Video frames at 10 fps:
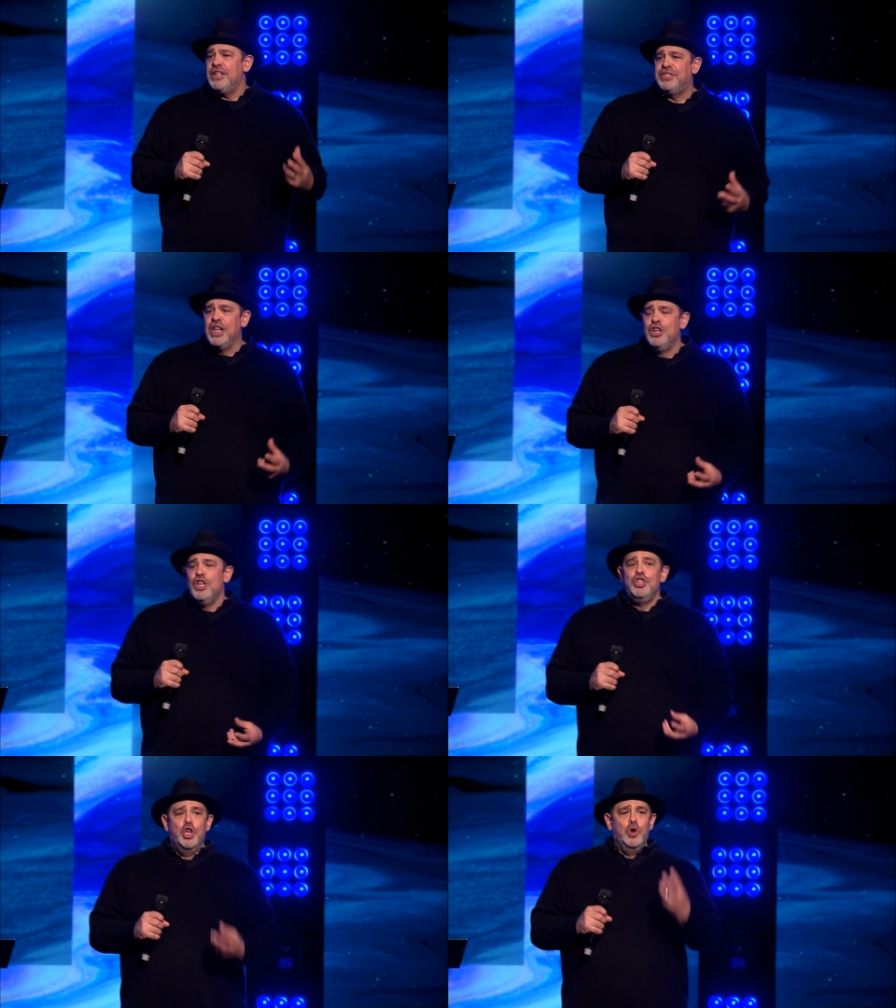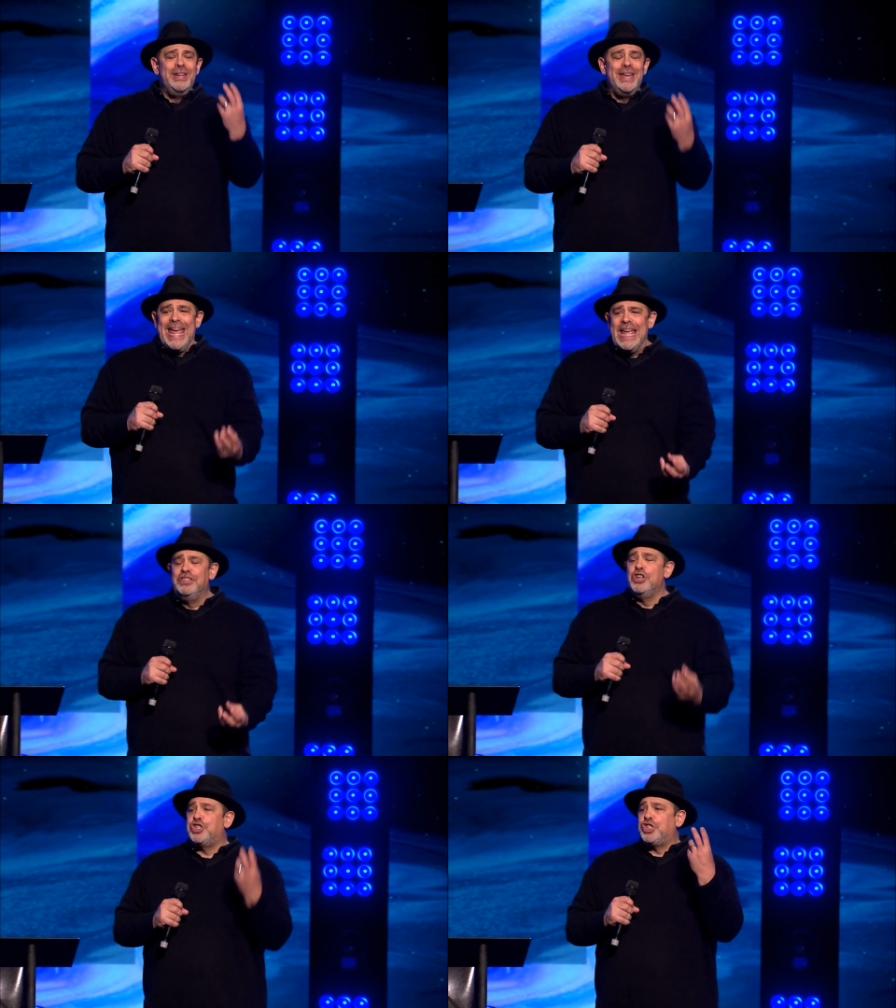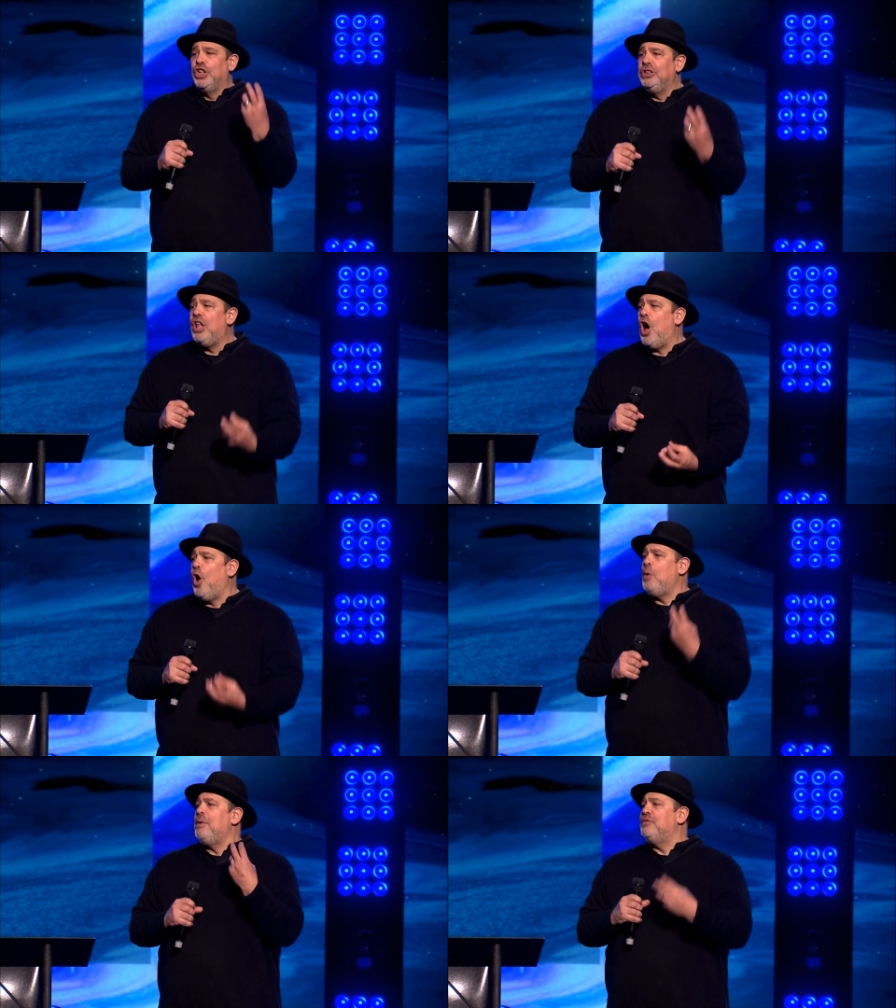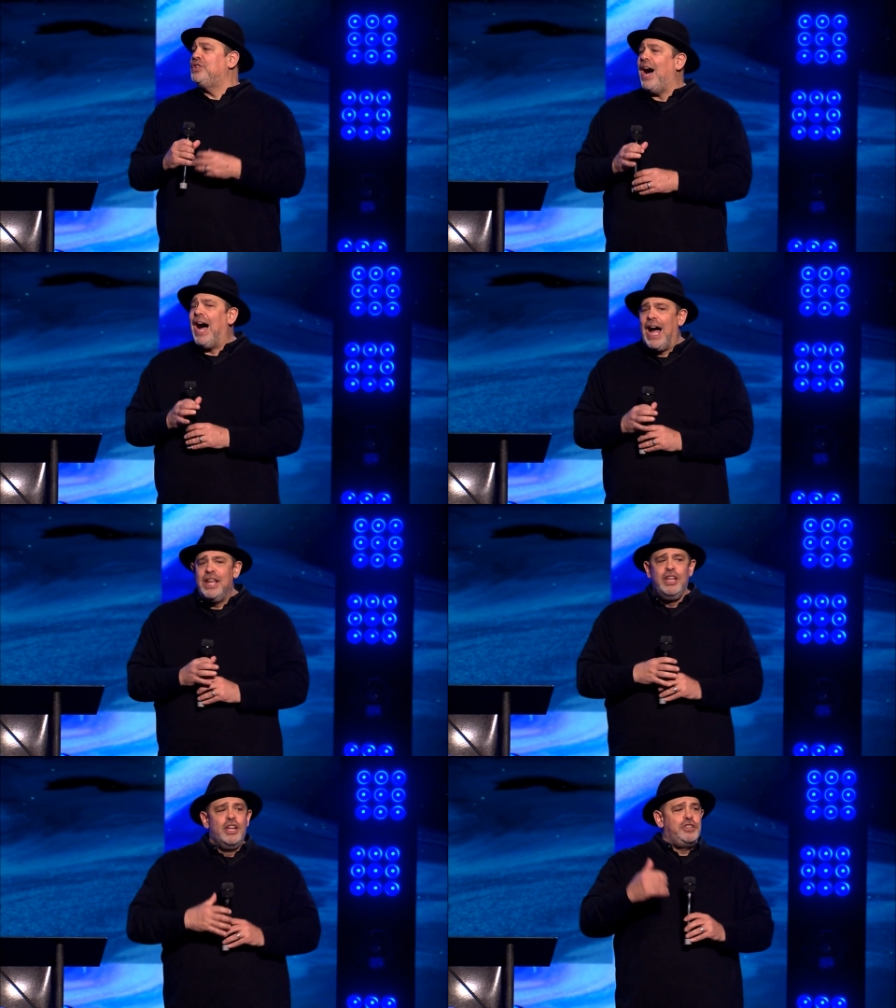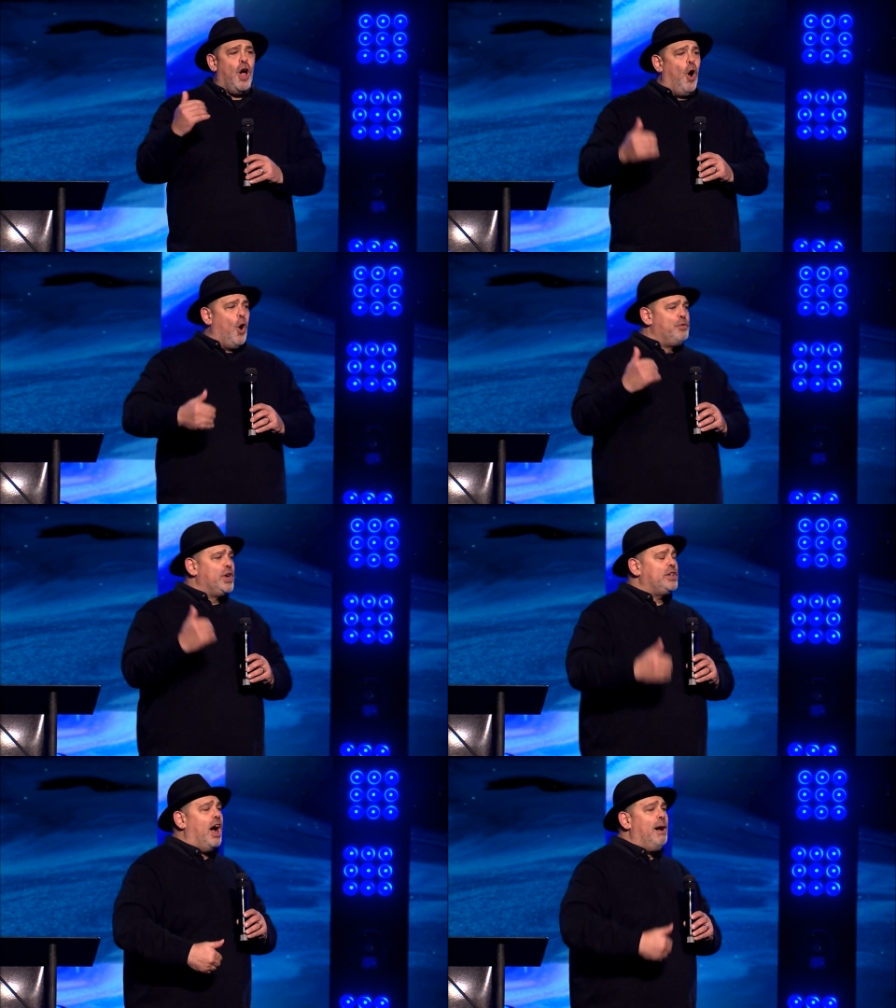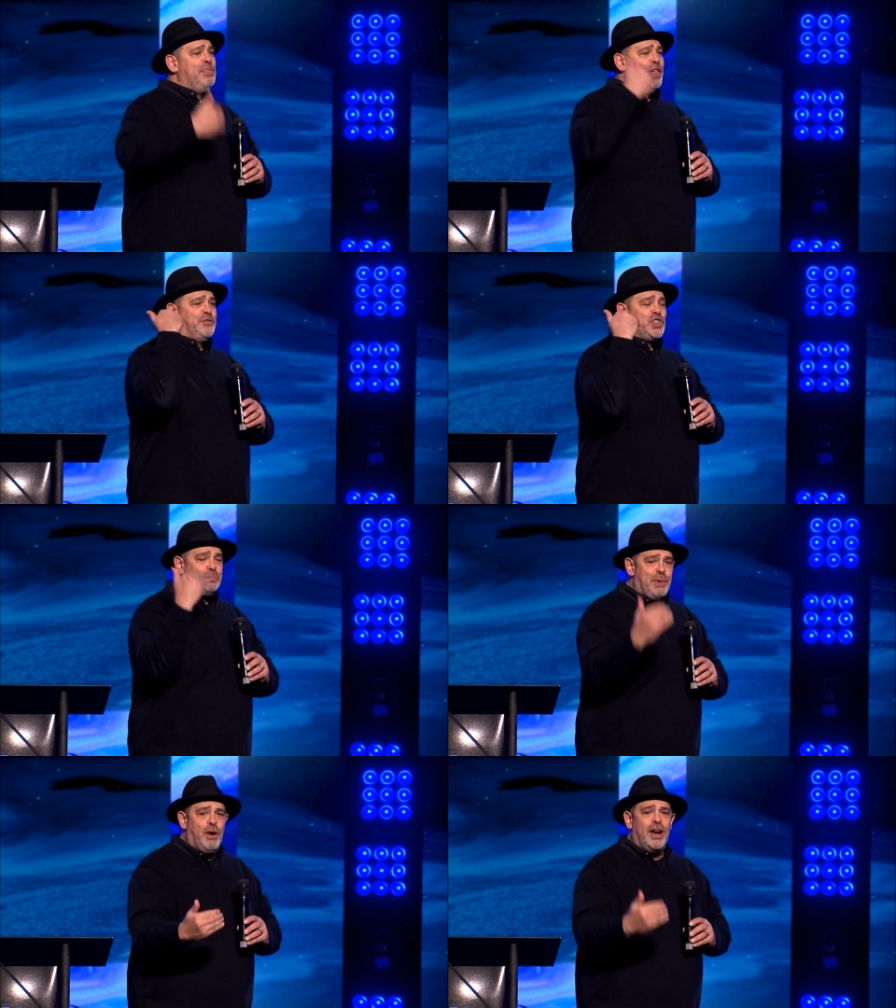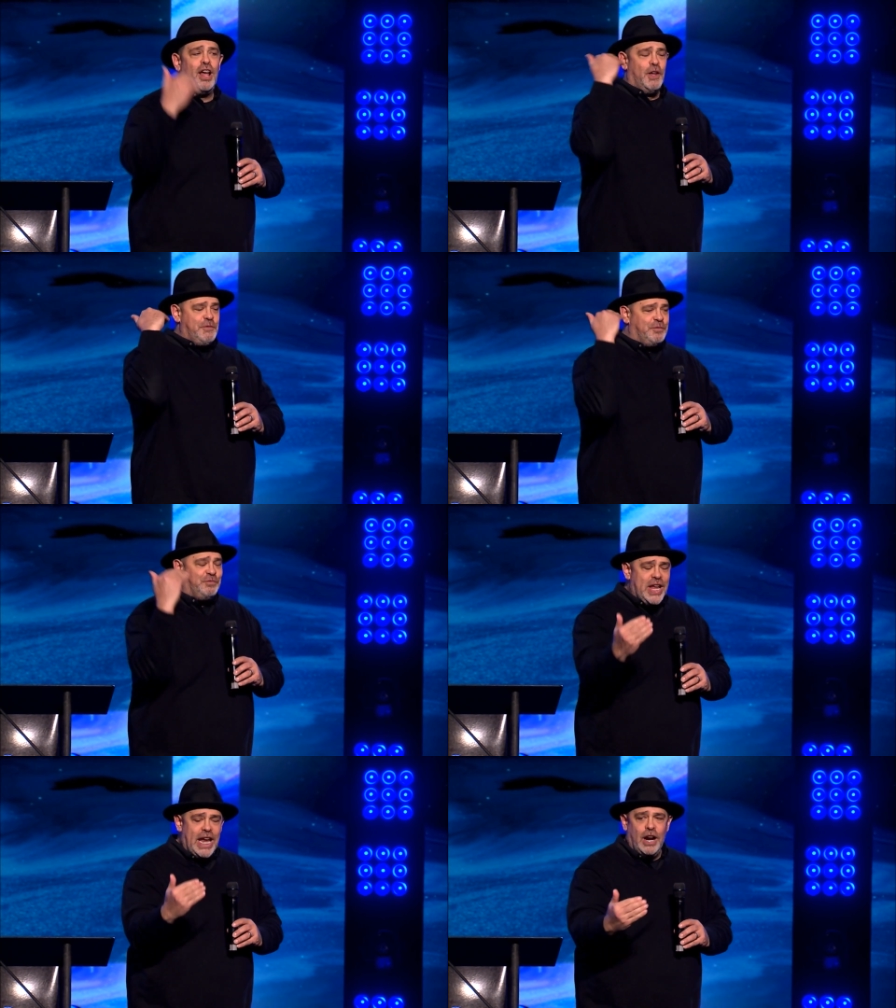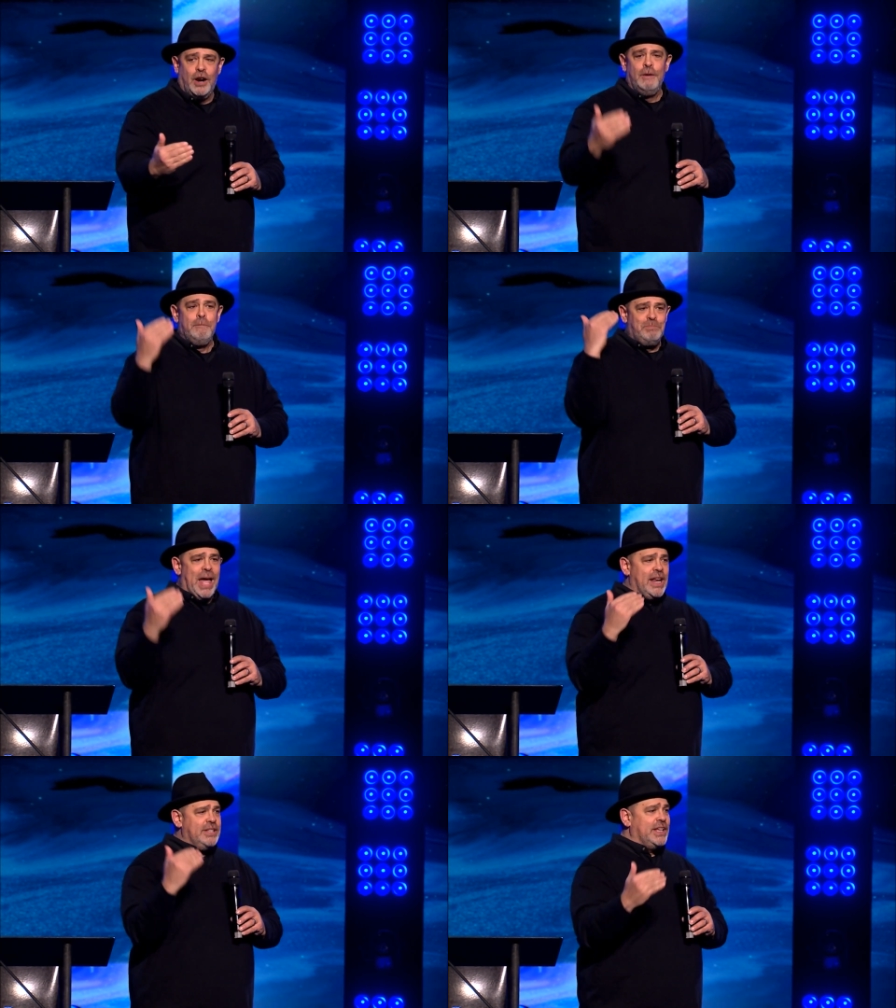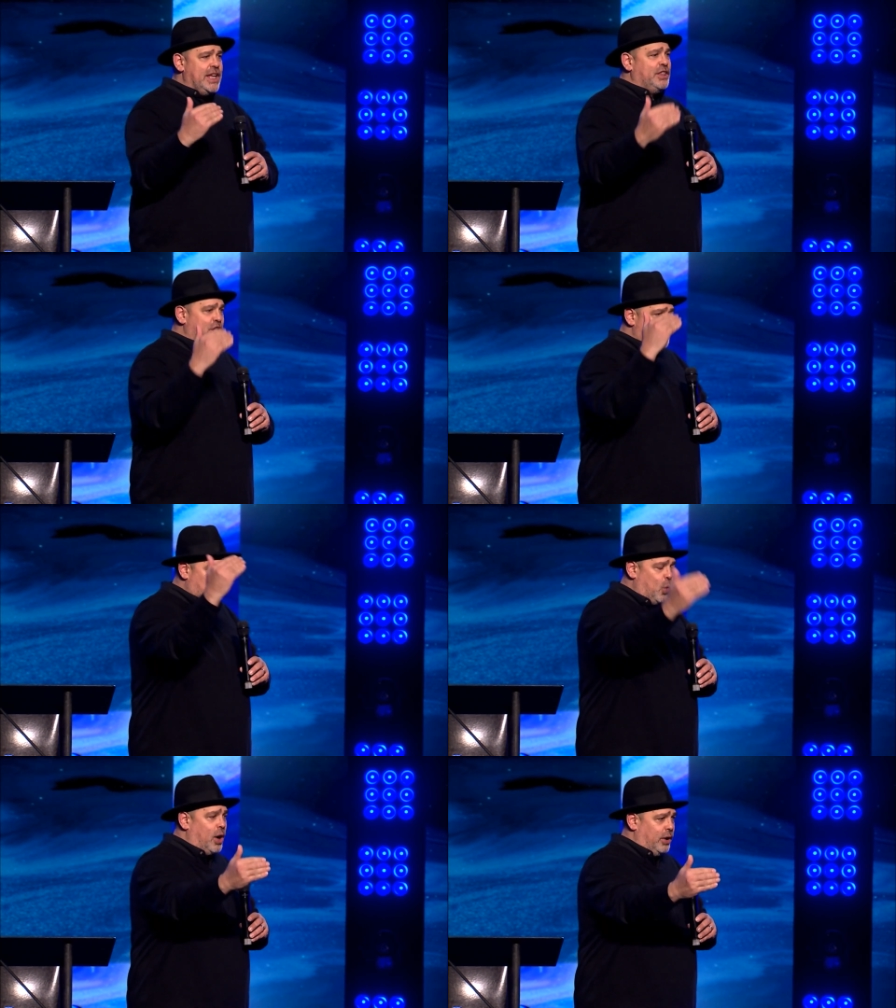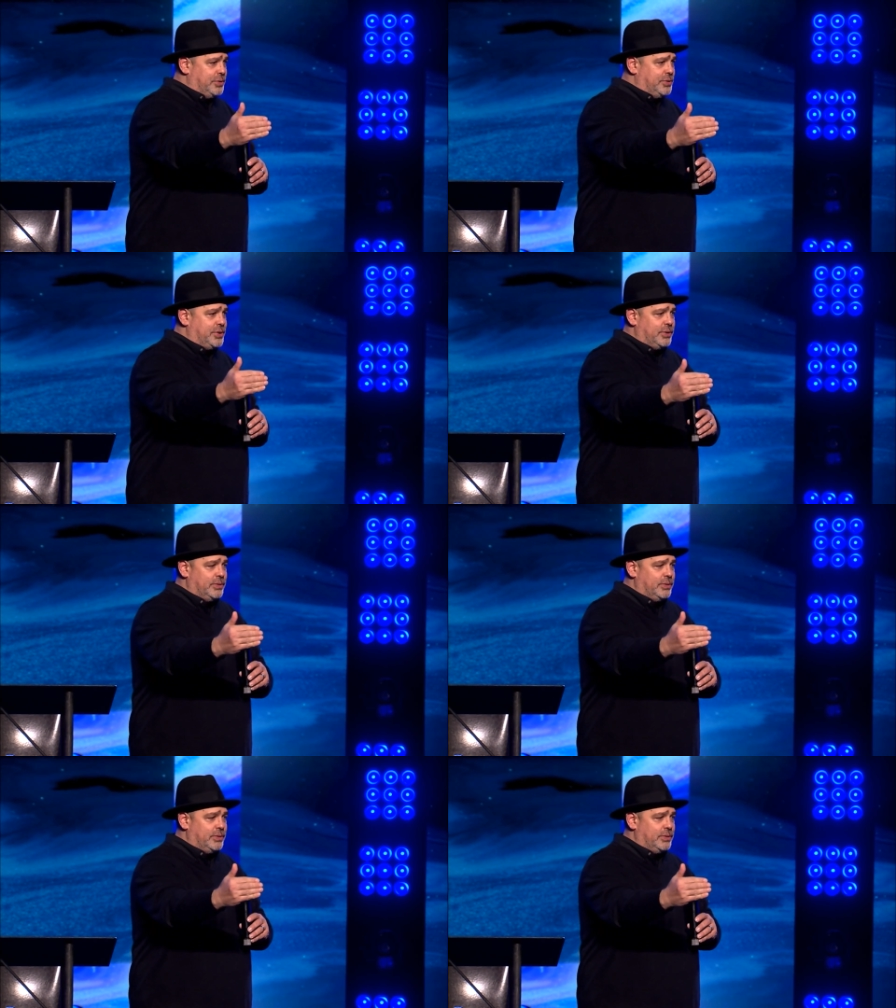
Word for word: Listen, you need the shalom of God to overcome the spirit of fear that is in this world.